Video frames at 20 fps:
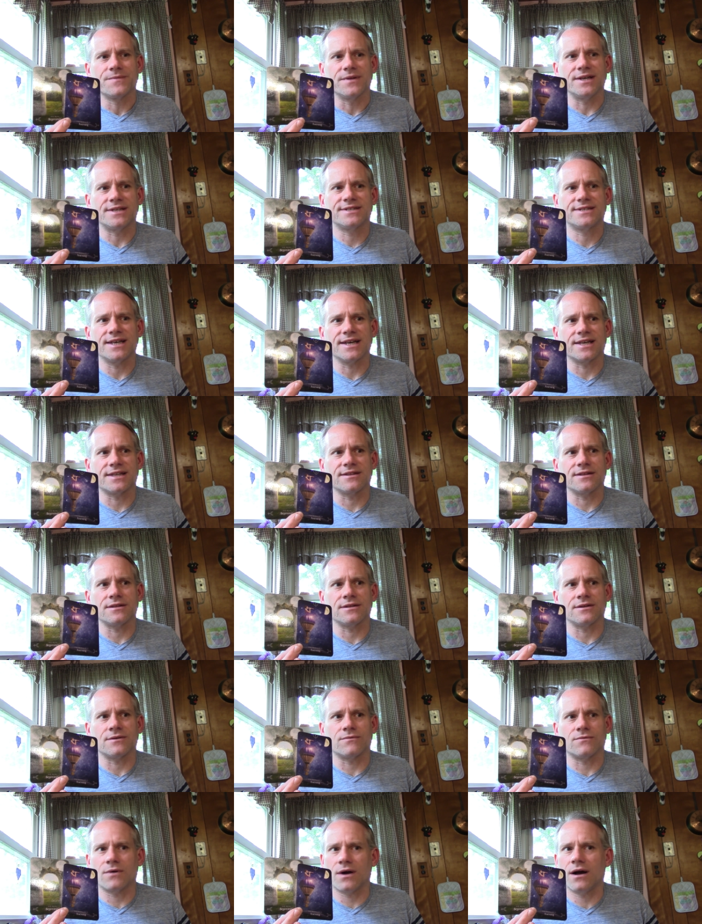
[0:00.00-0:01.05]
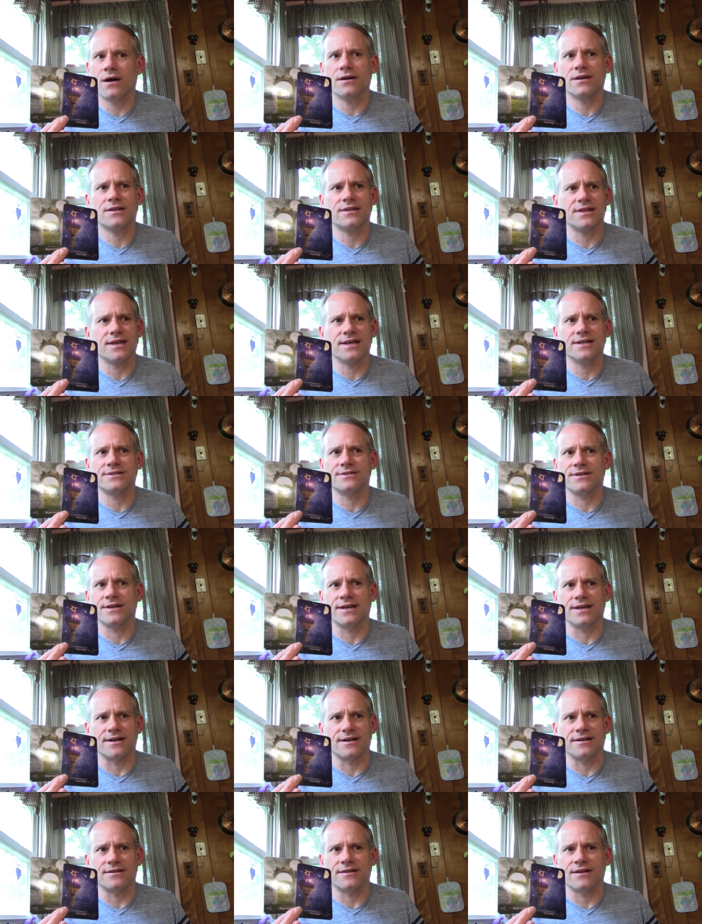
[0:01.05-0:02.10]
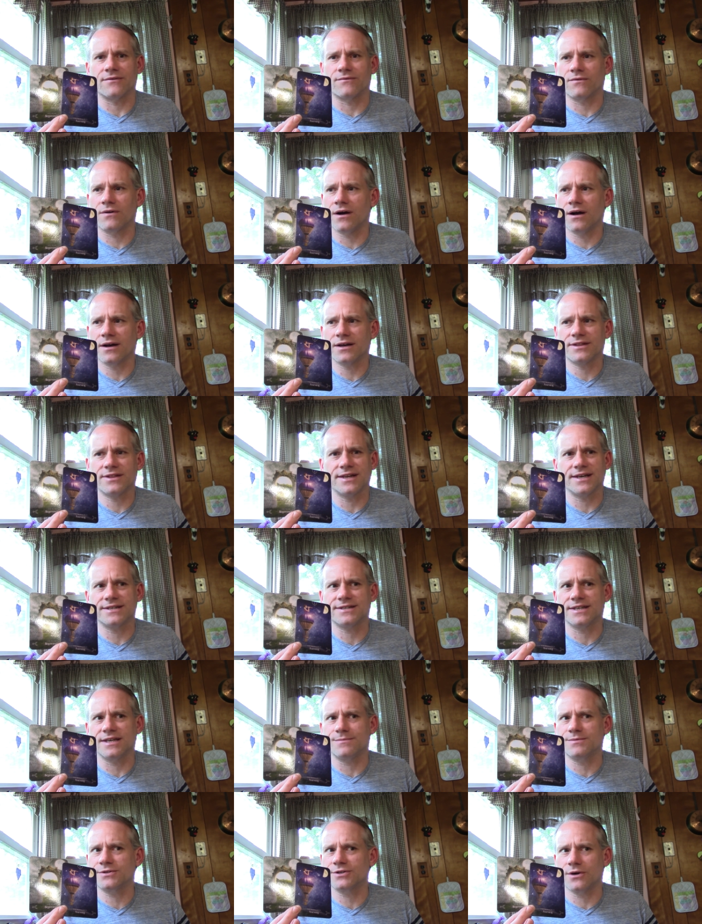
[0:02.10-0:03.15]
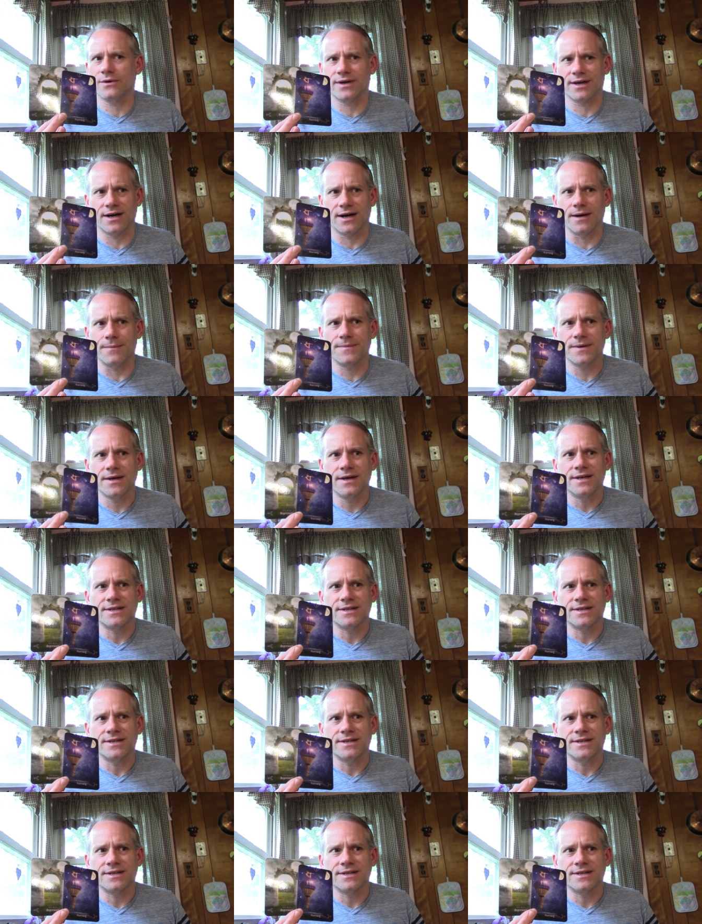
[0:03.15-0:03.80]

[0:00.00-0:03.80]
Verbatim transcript: It's like the wrong things are here. The wrong things keep showing up.